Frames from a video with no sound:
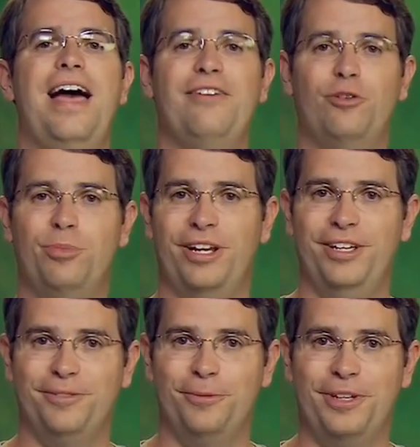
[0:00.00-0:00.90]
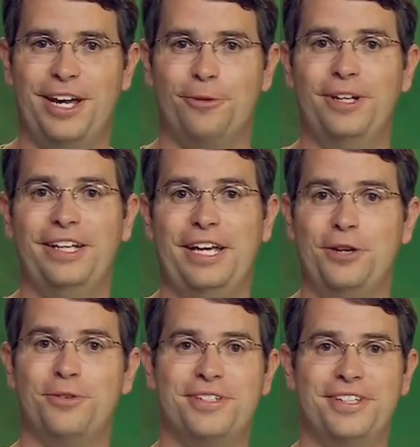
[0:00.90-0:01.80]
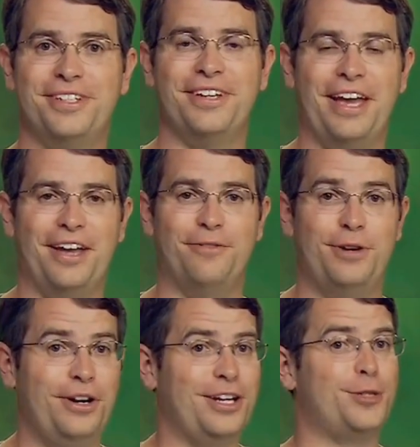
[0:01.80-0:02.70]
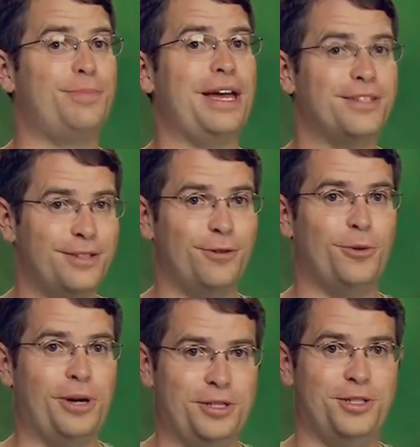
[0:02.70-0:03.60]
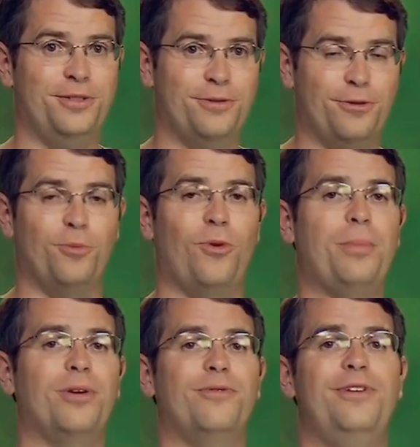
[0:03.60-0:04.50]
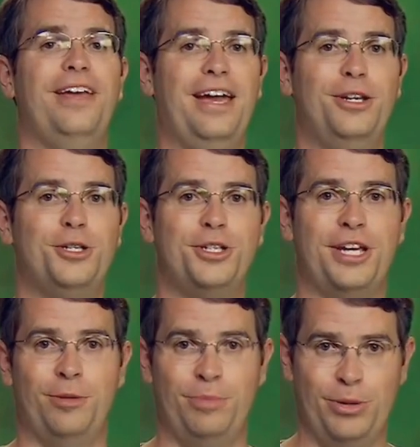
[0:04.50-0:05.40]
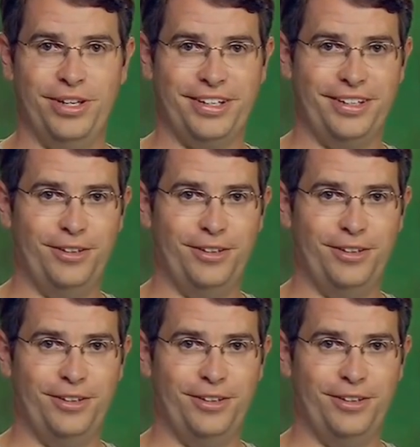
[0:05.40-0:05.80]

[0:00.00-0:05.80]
Hey everybody, we got a really interesting and very expansive question from Robert VH in Munich.